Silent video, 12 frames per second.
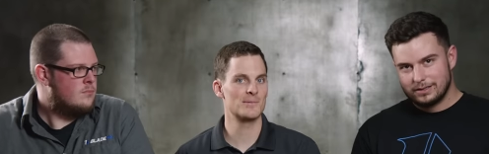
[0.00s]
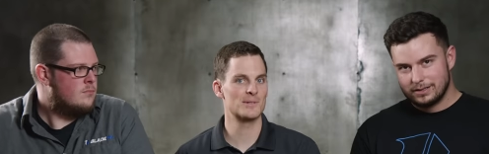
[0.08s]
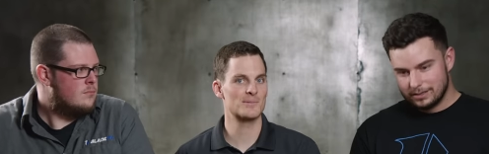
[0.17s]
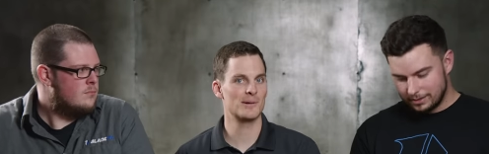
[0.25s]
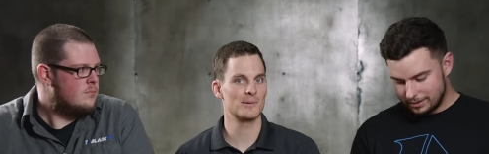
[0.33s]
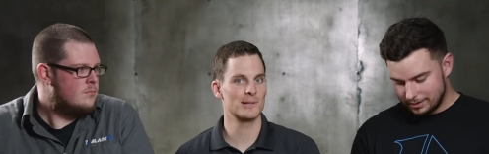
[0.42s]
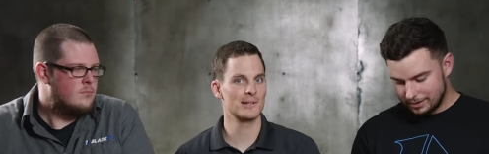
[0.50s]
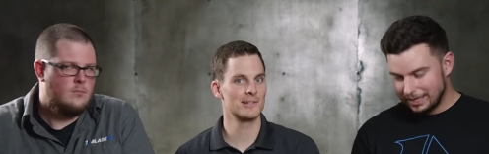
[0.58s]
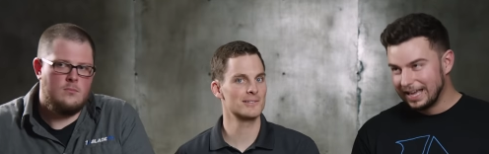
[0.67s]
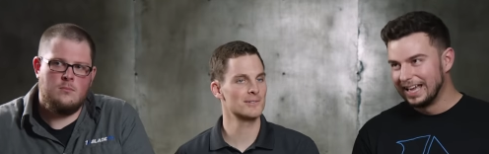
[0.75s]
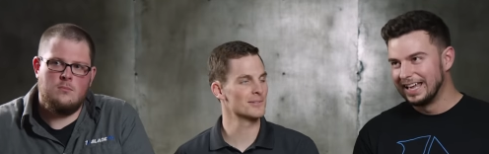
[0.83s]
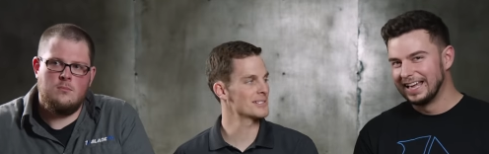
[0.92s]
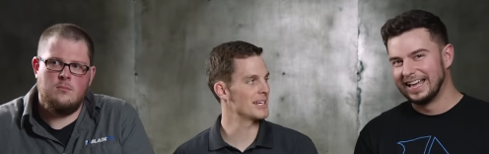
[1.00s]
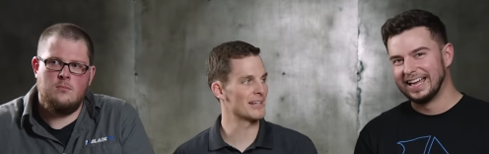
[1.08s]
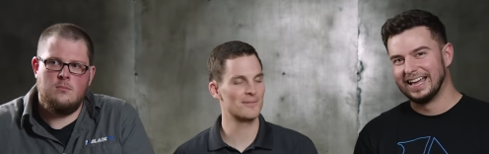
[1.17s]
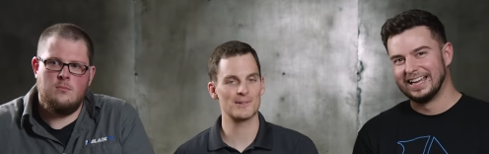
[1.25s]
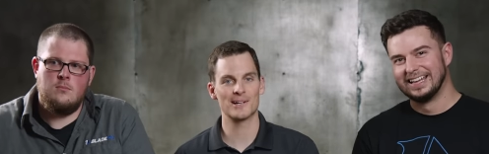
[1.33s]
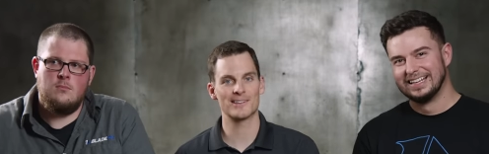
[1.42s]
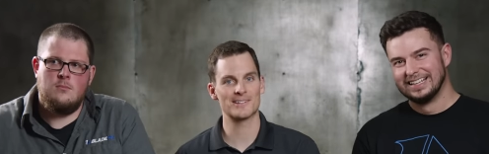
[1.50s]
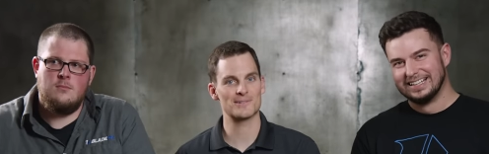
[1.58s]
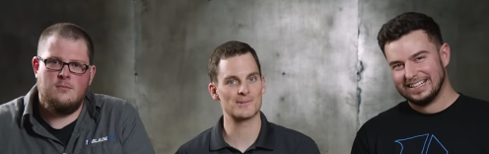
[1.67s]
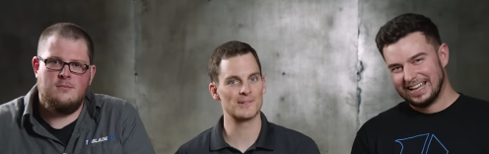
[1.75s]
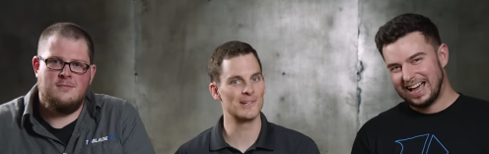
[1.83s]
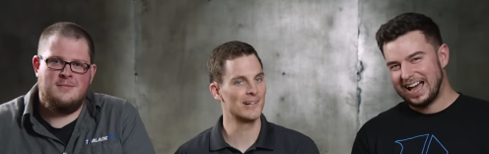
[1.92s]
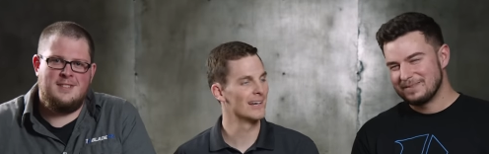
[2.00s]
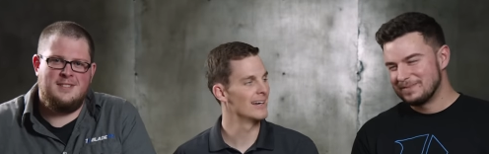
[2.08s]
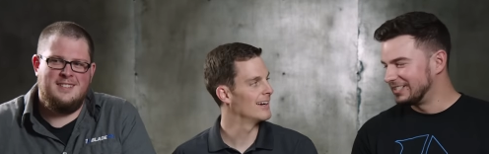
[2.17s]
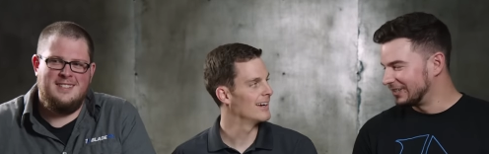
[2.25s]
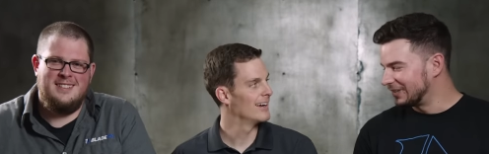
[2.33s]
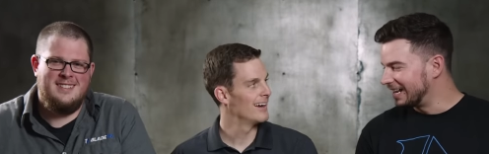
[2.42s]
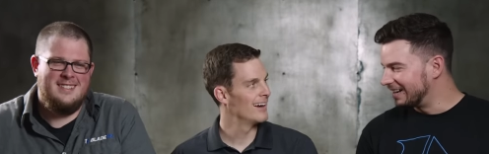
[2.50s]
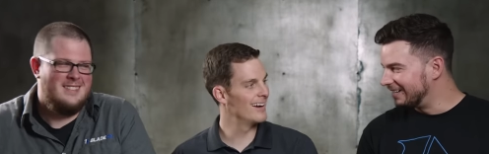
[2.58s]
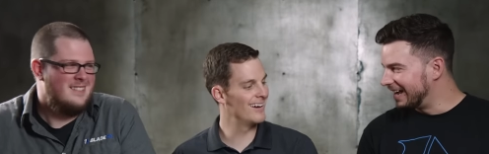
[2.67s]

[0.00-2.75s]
Speaker 1: Jamie's probably going to chew us out if we got this one wrong. I bet you got